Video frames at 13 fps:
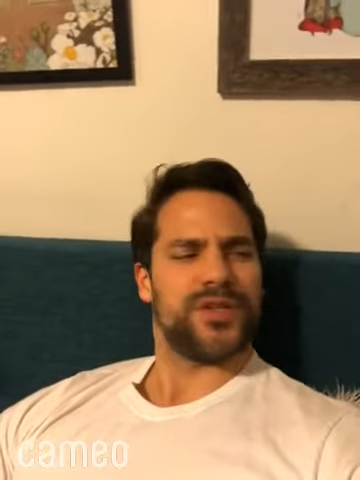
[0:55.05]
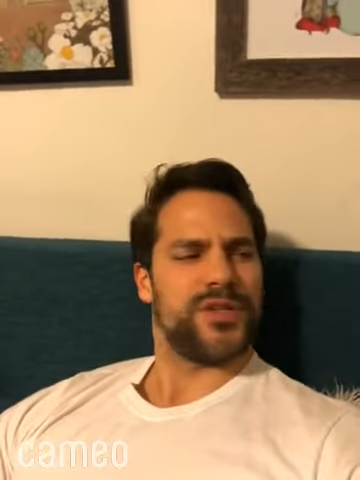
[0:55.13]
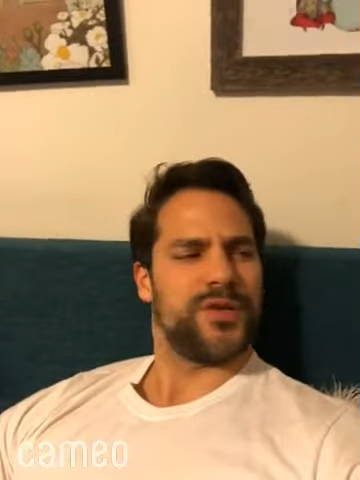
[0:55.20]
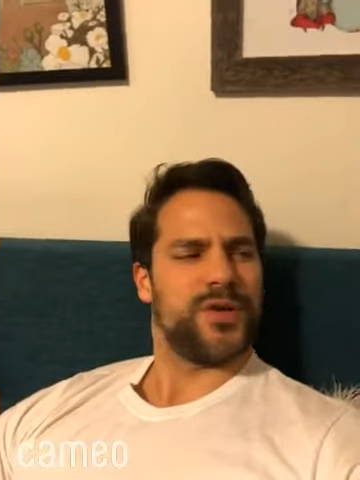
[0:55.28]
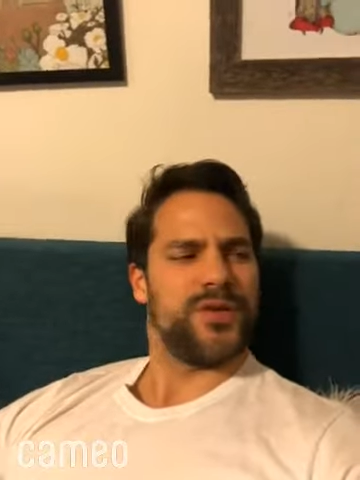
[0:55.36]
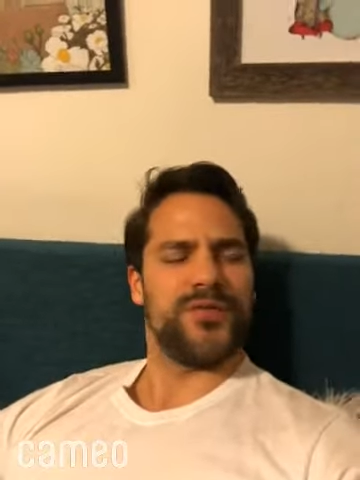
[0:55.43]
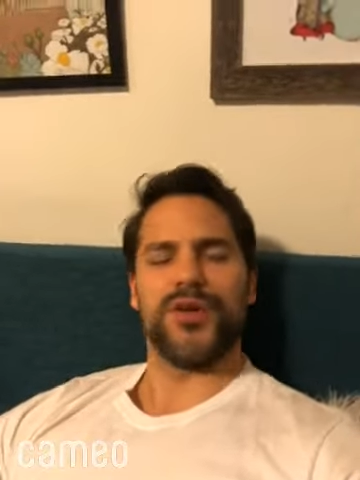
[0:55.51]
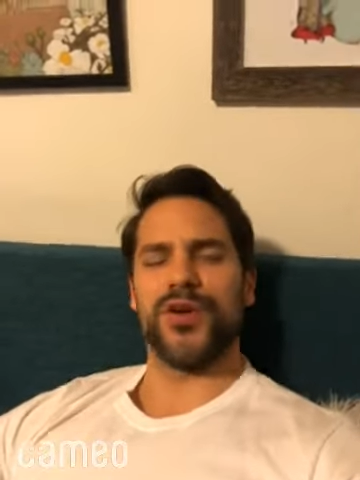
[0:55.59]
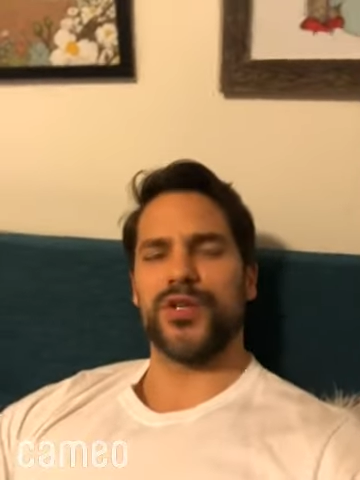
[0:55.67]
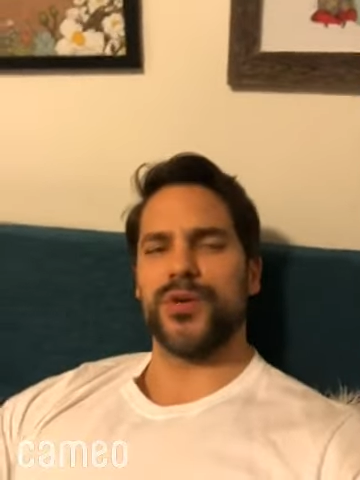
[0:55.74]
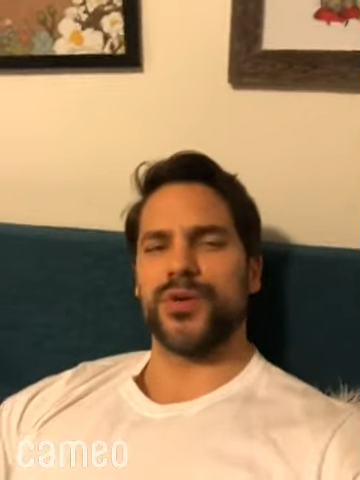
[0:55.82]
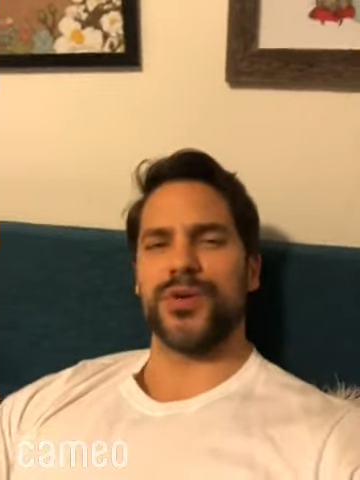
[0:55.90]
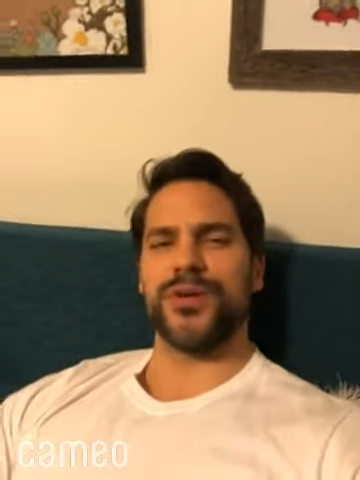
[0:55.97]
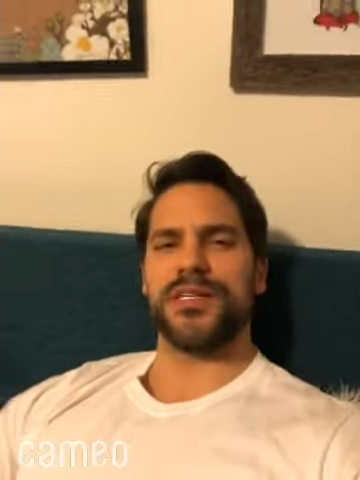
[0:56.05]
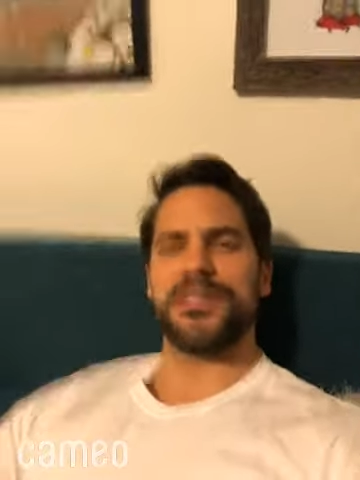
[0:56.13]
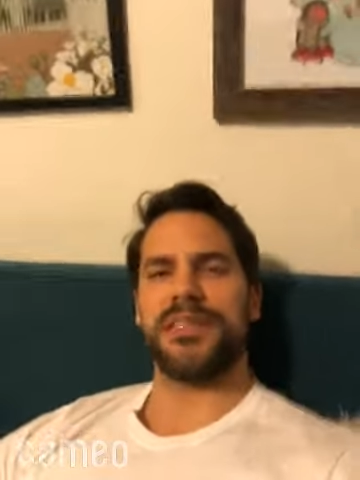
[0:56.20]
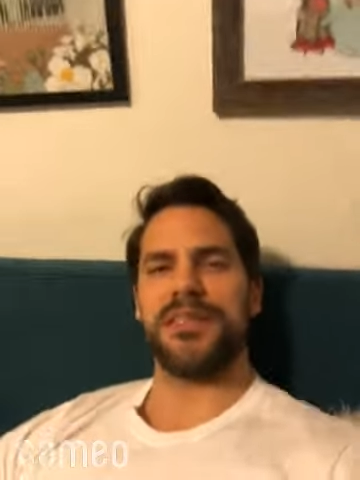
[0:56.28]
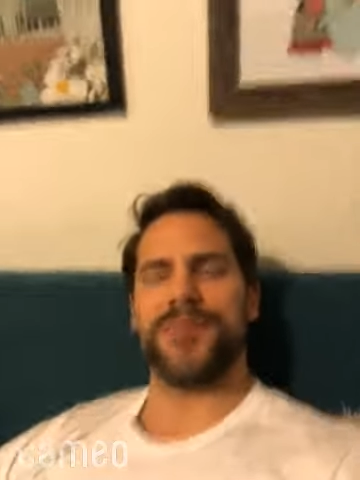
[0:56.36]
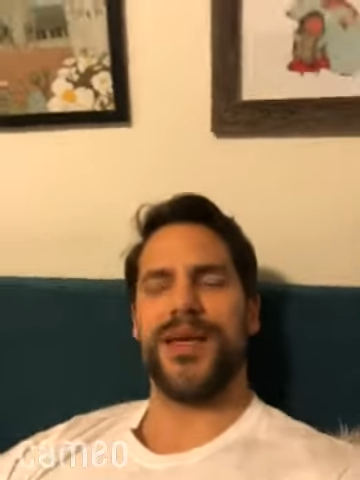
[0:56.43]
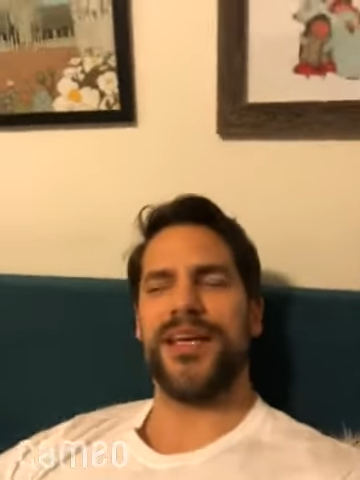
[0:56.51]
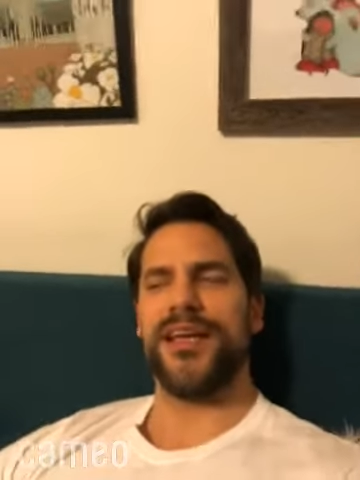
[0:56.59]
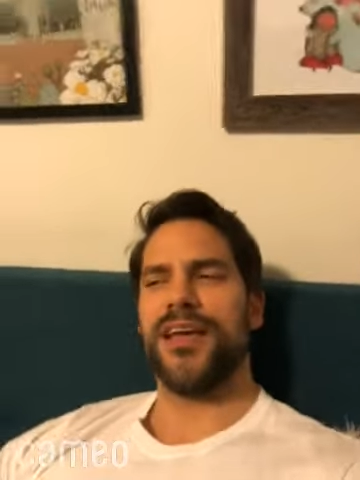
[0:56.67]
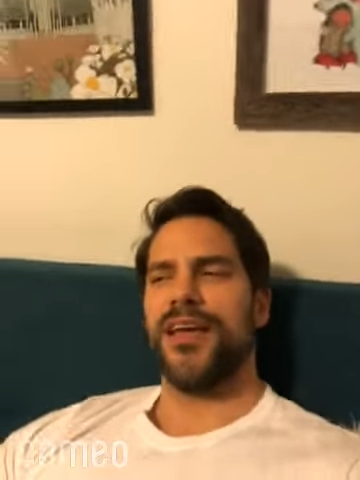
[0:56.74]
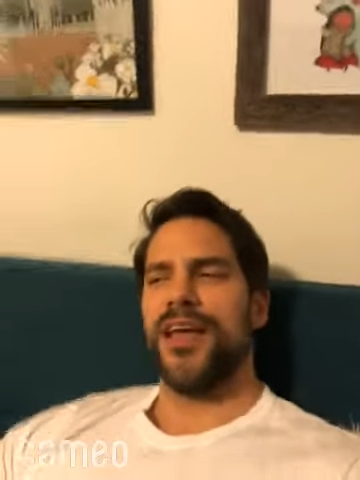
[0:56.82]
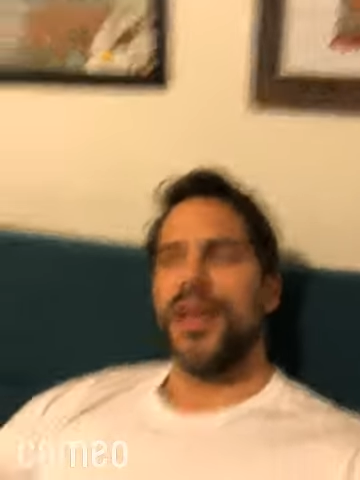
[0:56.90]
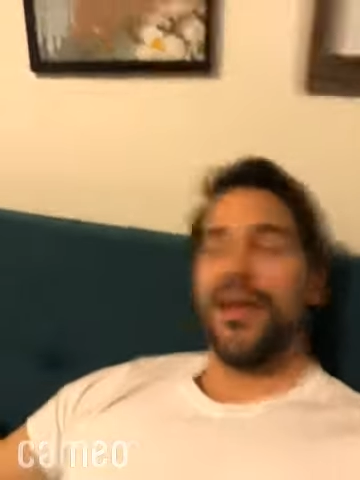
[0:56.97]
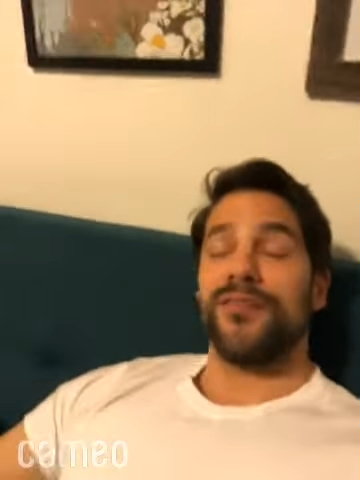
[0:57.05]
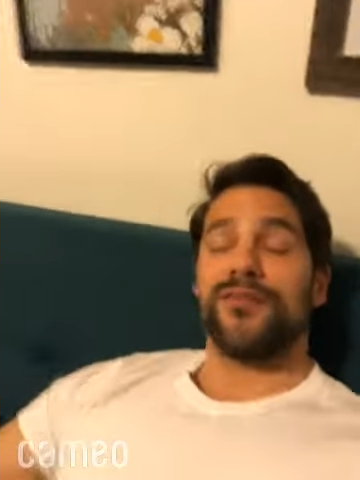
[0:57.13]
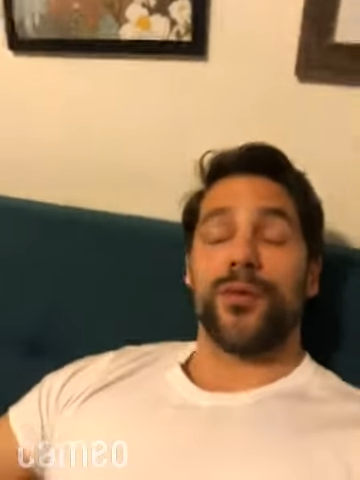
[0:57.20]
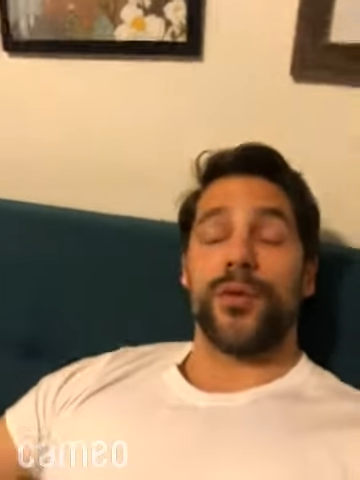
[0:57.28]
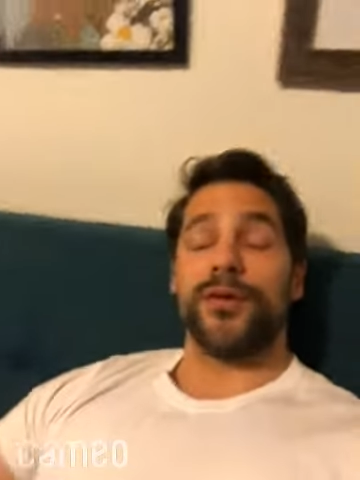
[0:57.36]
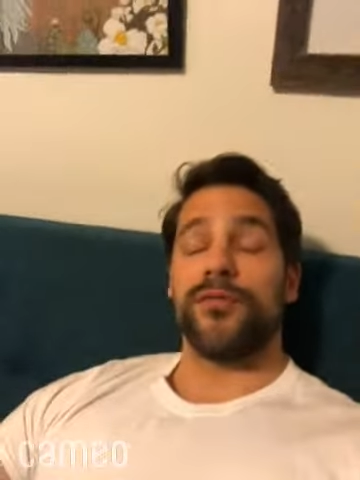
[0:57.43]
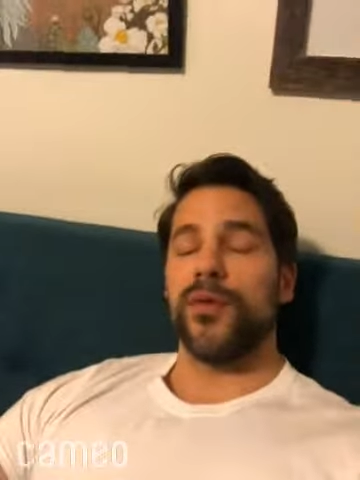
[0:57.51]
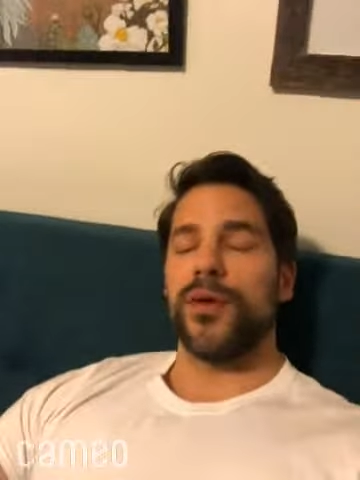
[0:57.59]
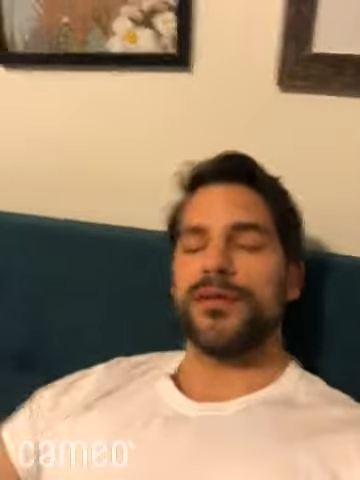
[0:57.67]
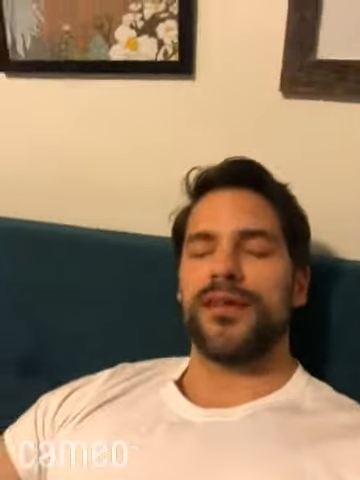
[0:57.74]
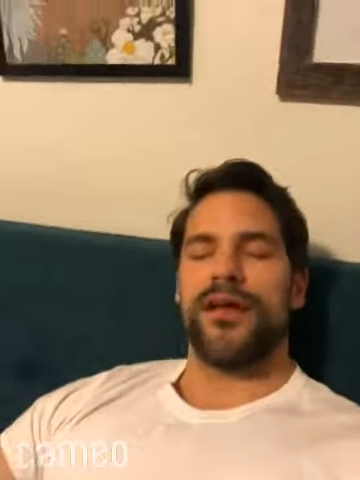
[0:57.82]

to look over her shoulder and see me. And for whatever reason,